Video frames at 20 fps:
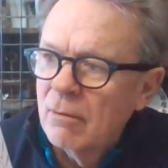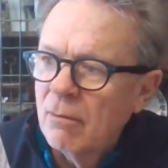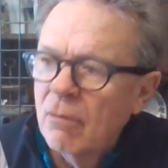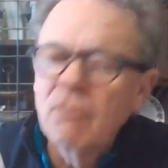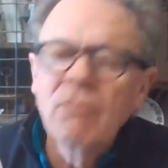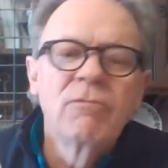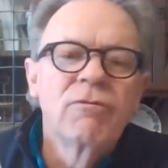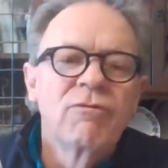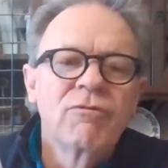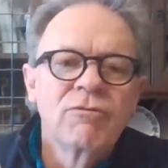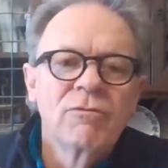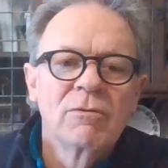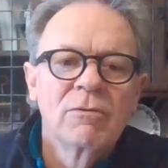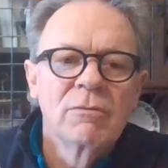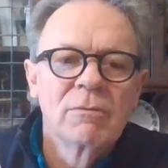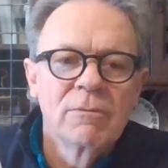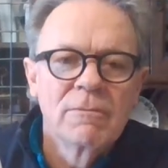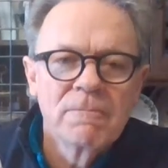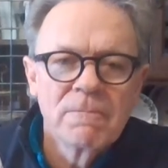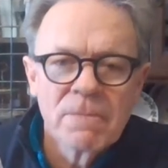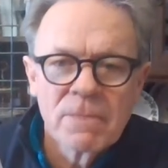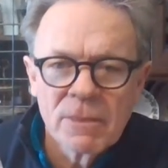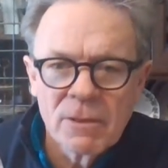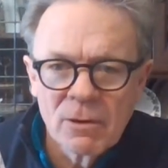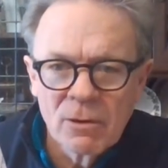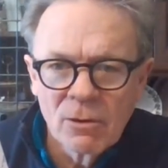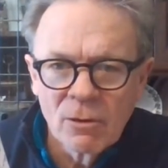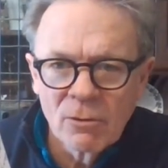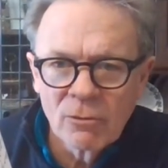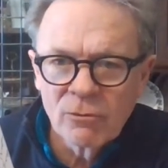Humph!
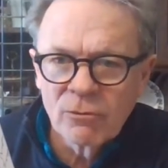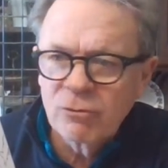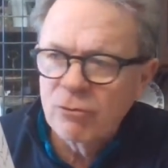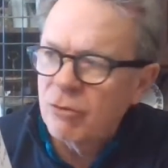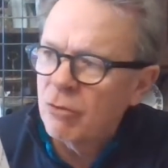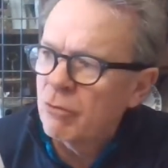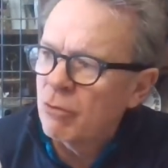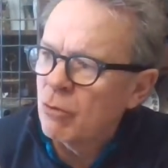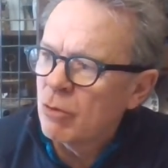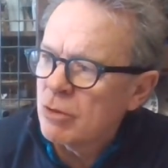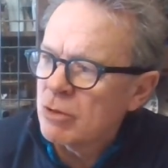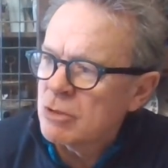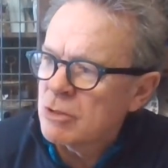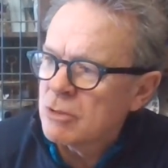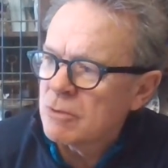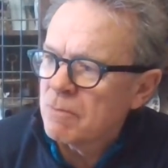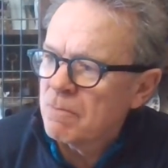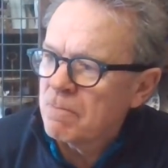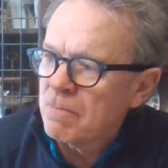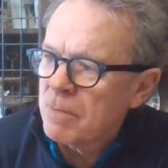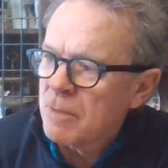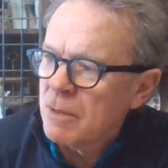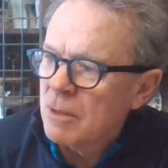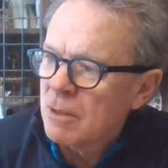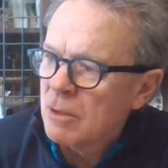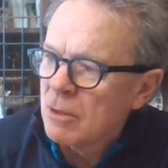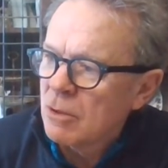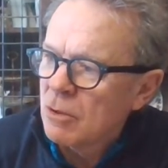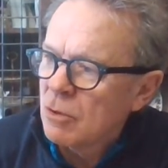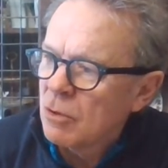Humphed the voice.
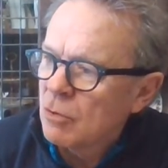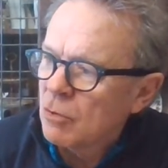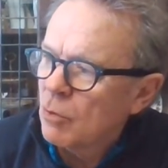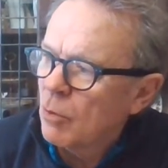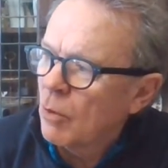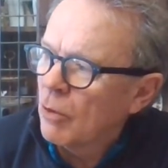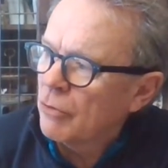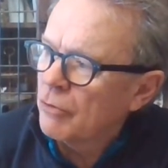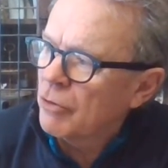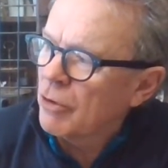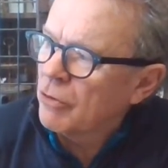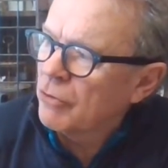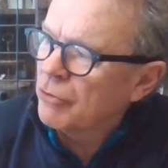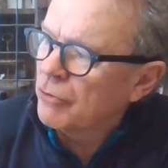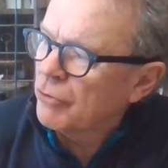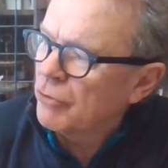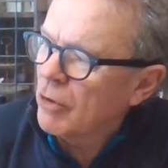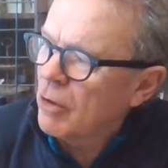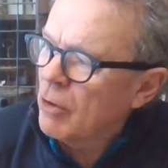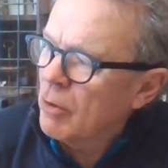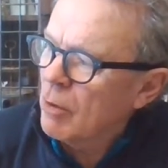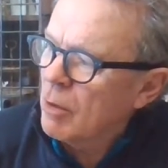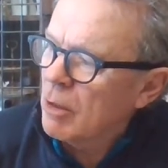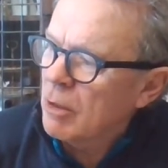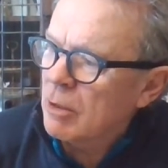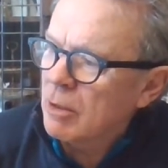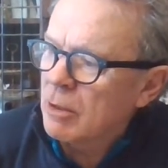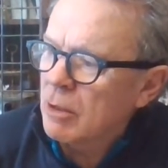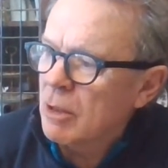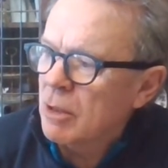'Twas a
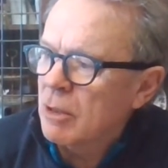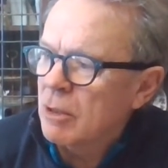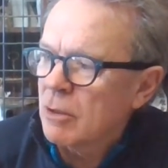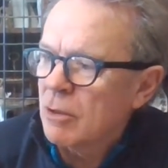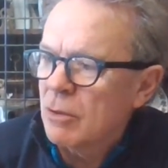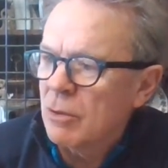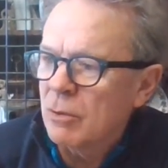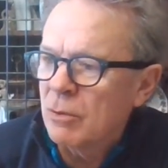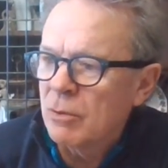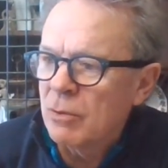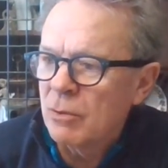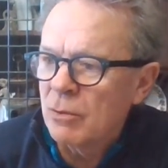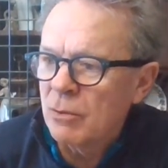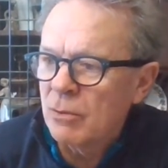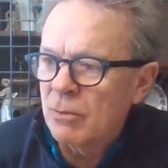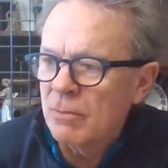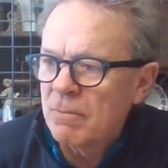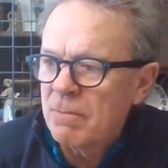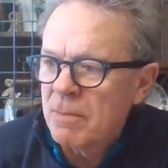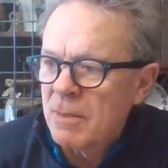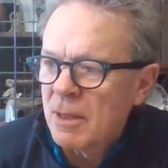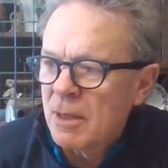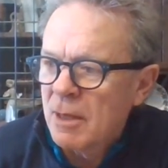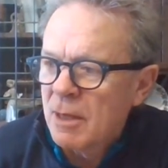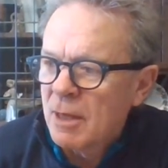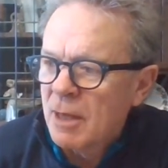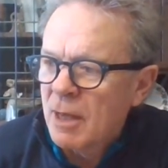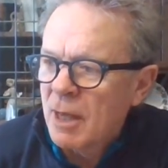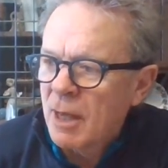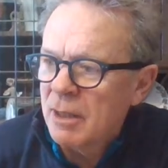sour kangaroo.
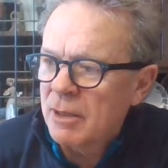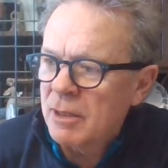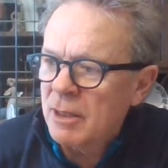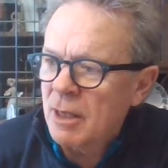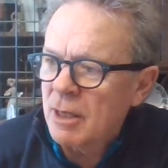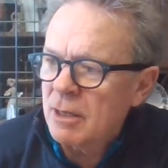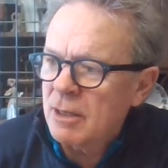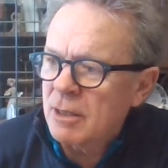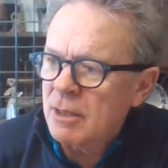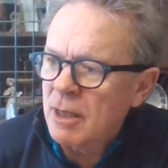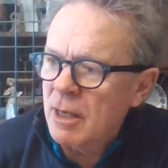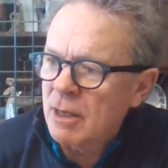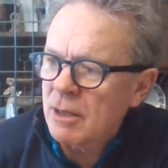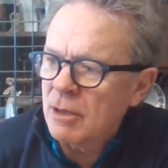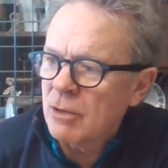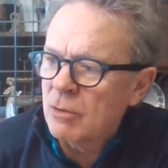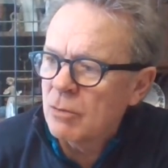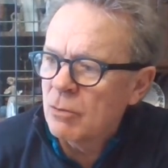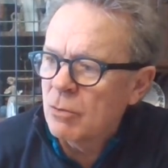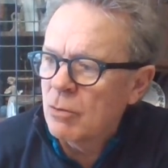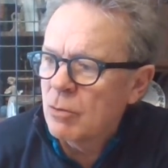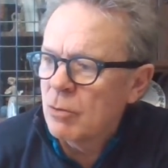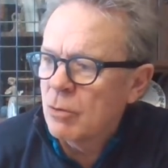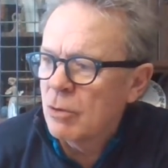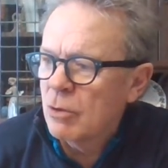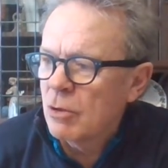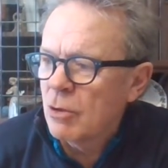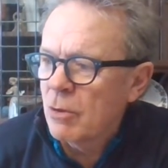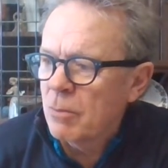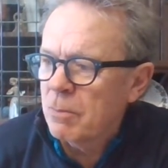And the young kangaroo
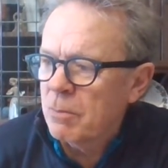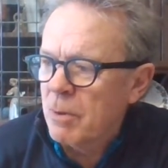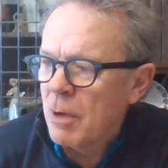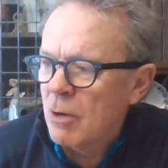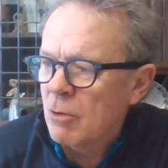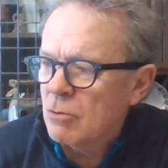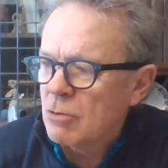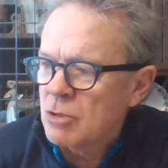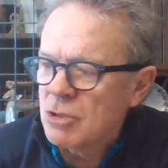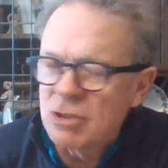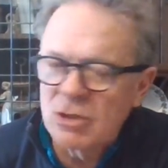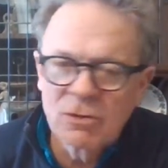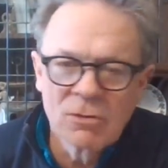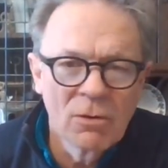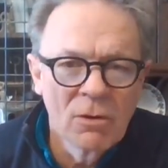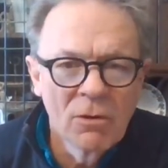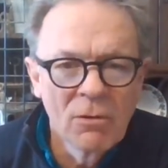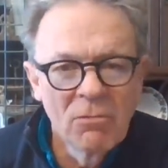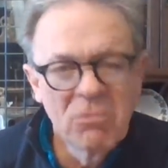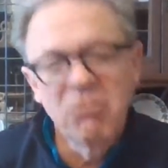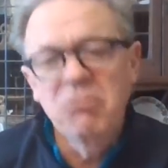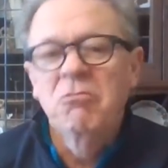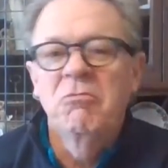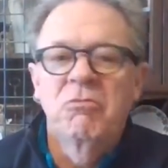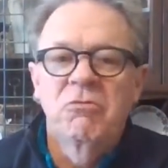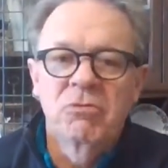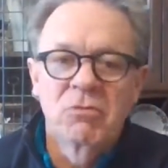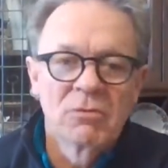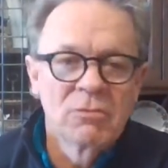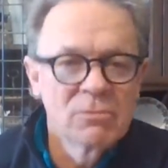in her pouch said,
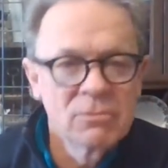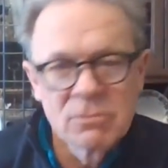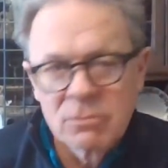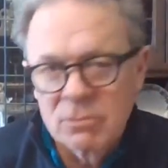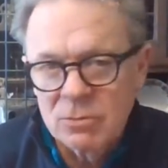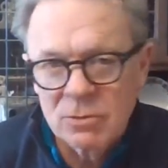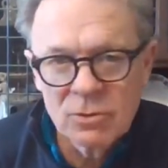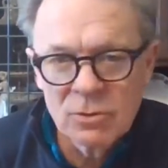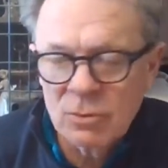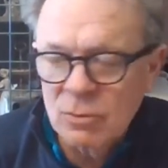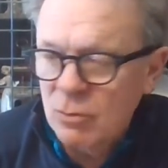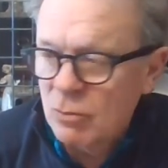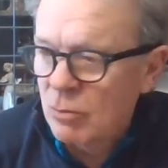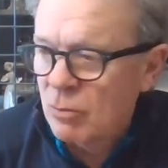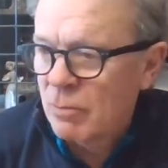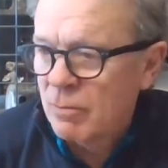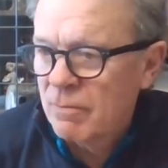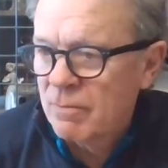"Hoof," too.